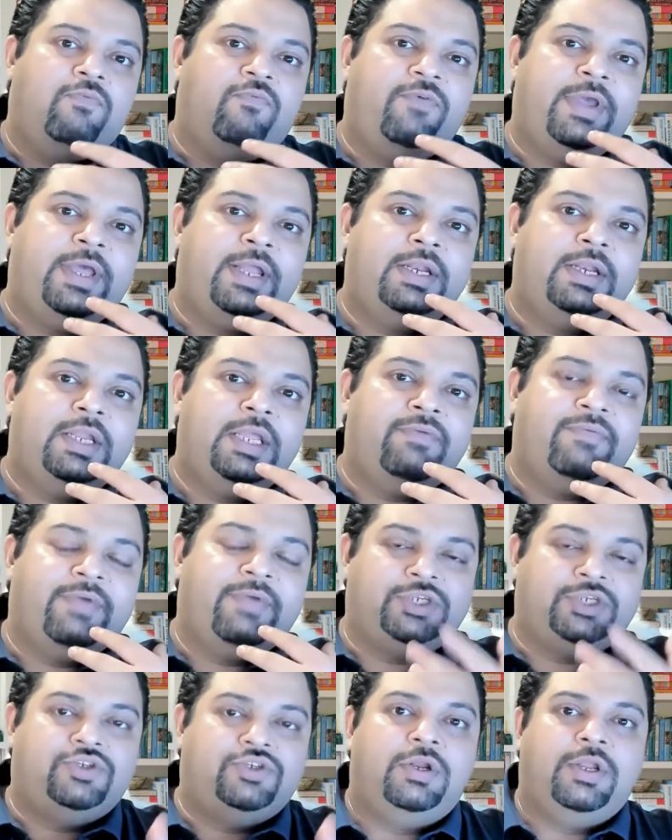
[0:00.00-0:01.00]
when
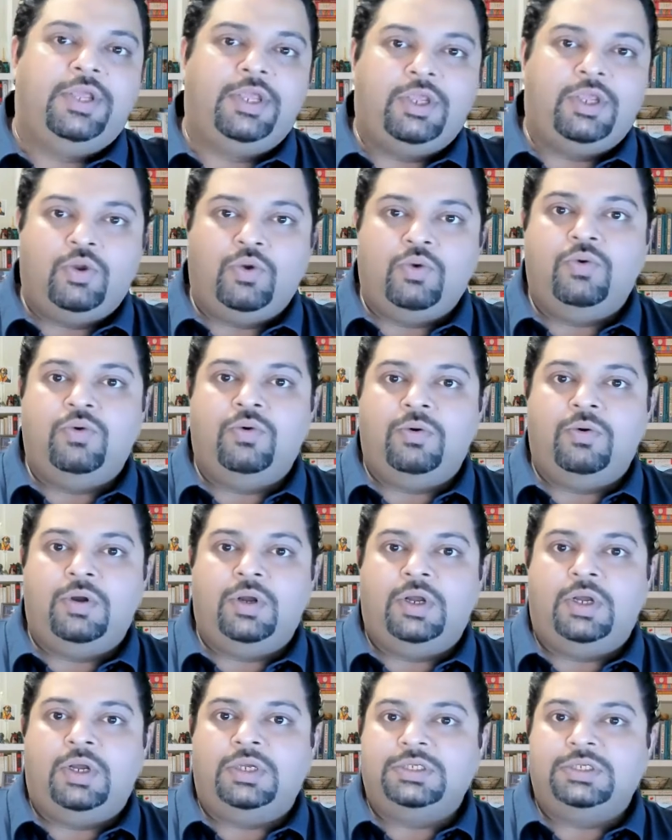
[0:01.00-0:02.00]
eventually you
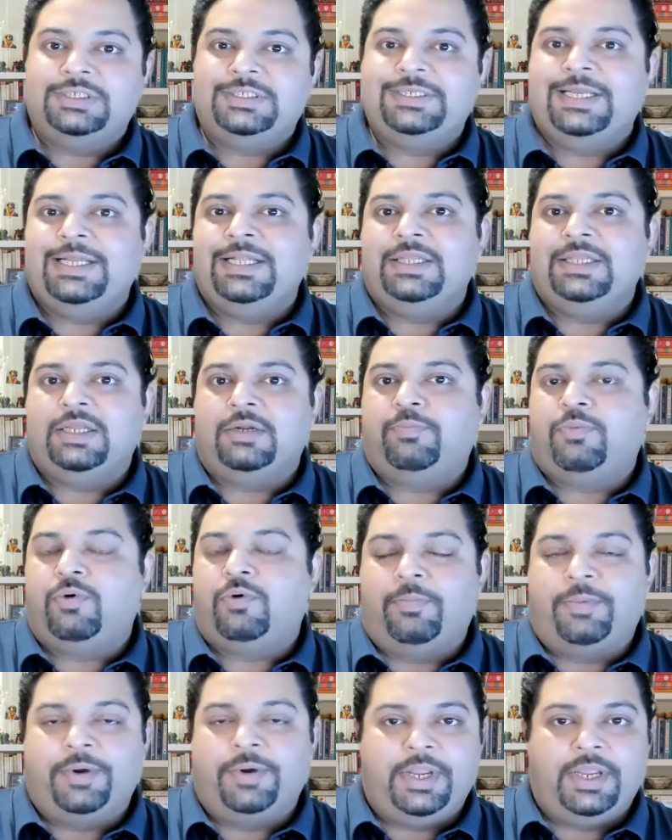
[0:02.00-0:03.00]
sell the
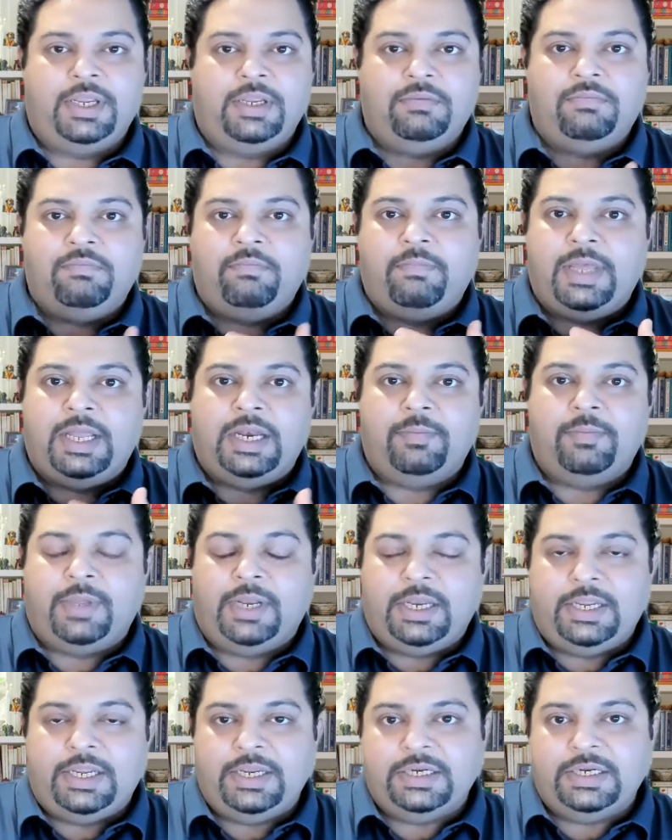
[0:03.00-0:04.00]
property
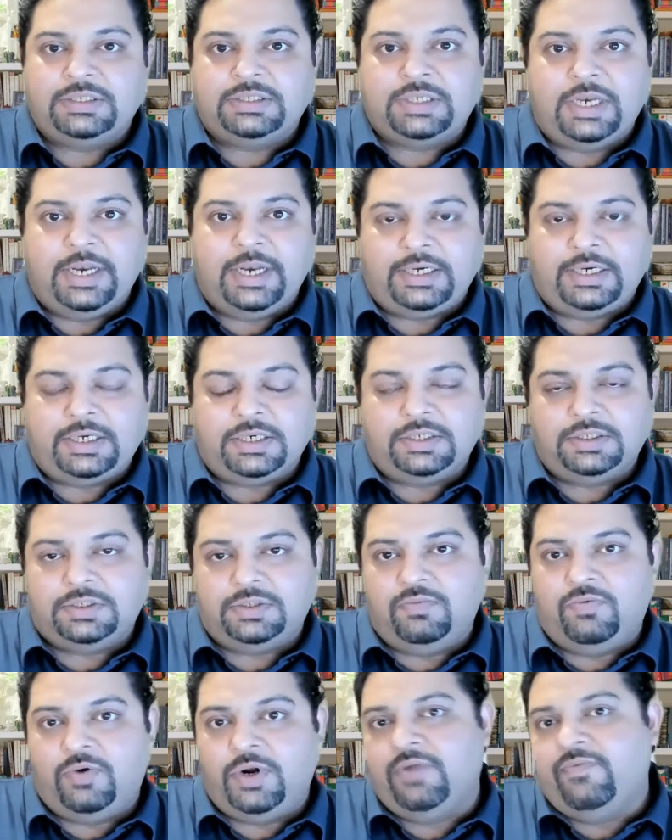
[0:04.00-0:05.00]
many years later.
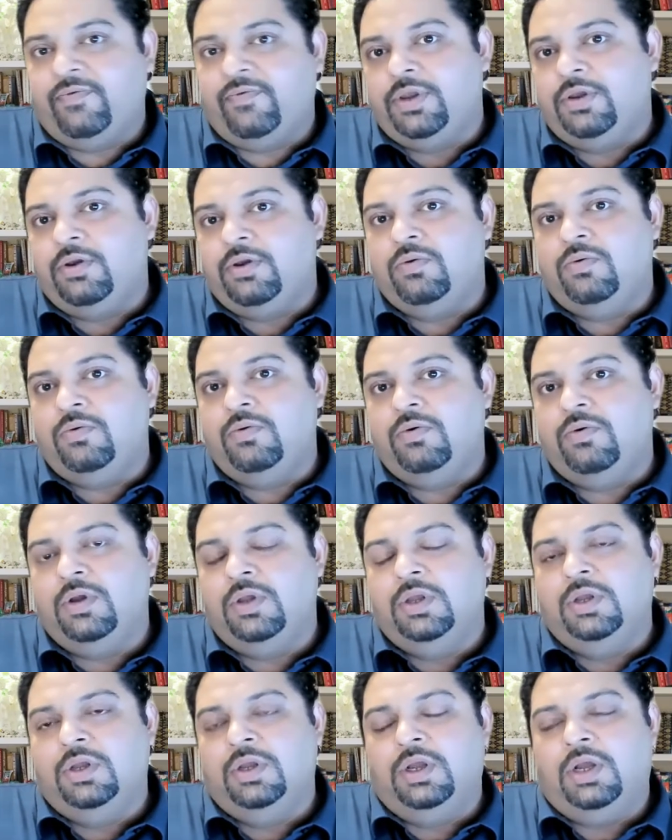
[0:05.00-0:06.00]
So whatever you
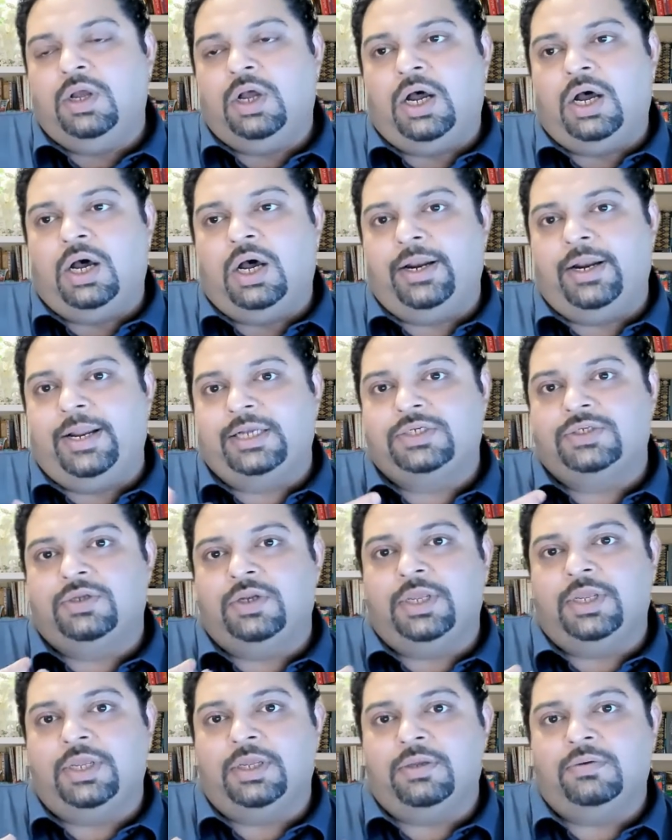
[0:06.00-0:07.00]
are
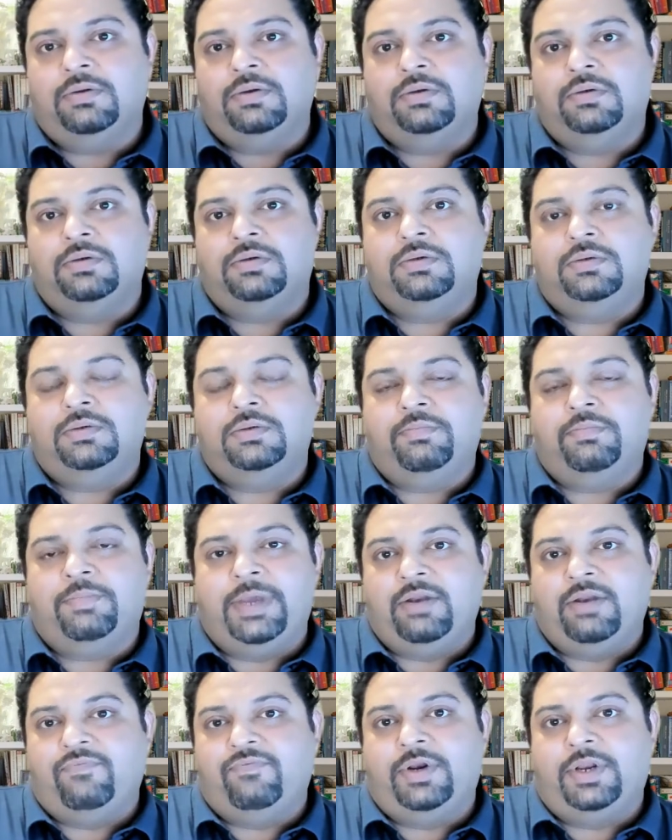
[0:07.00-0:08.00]
actually
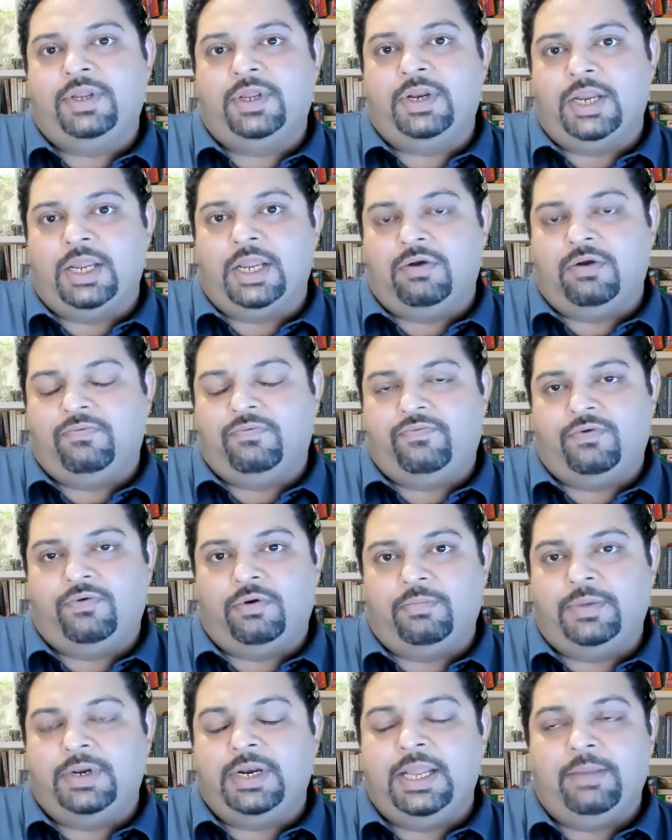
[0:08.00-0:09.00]
benefiting now
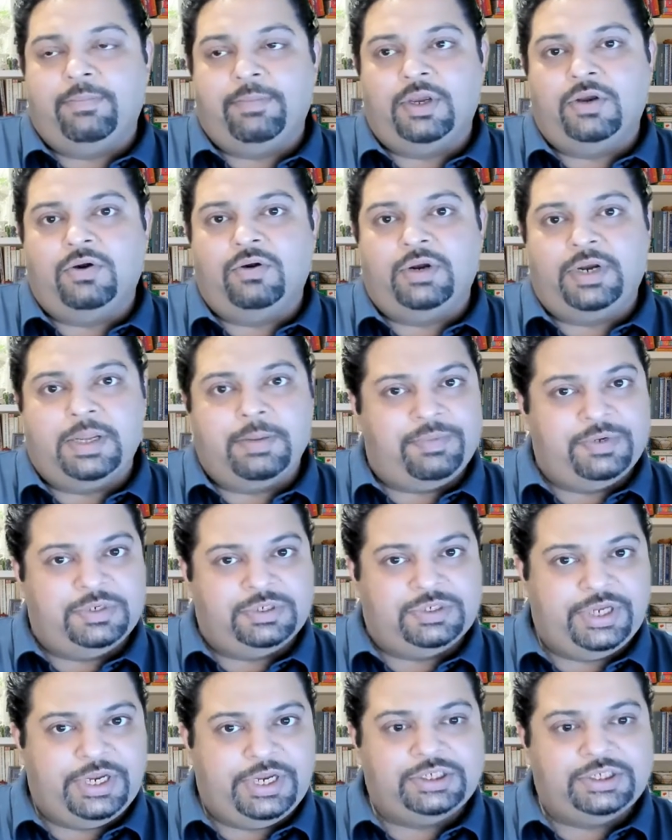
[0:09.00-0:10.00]
from claiming on
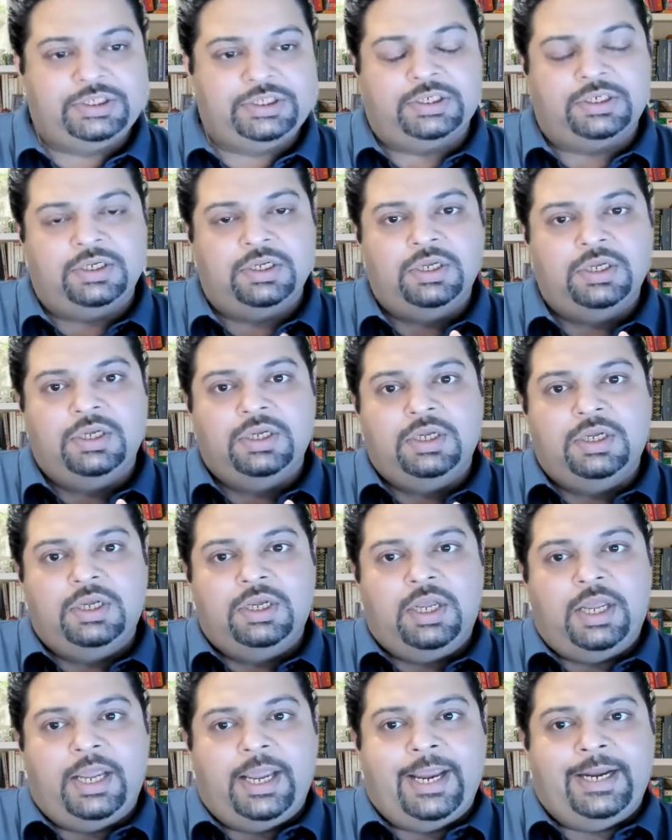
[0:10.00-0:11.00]
depreciation
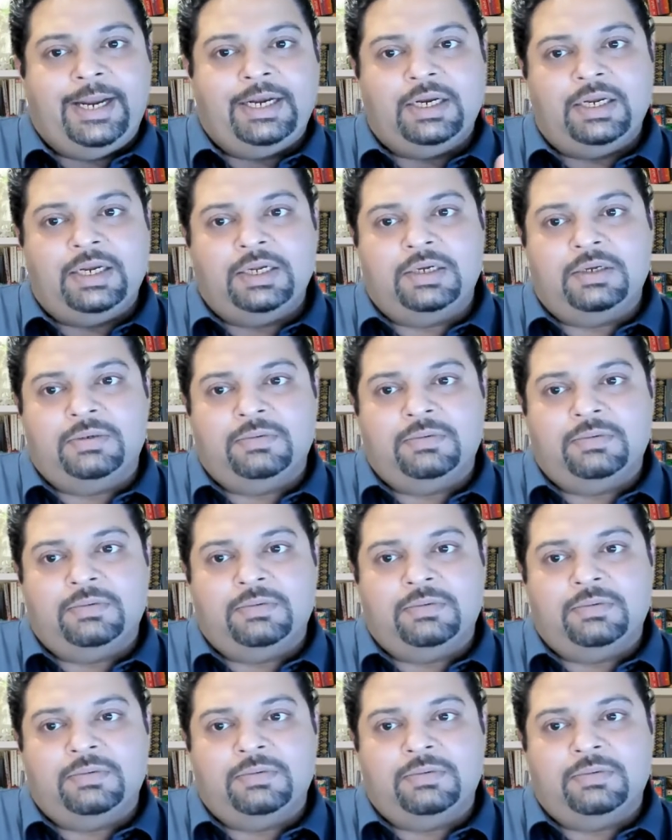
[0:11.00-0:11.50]
and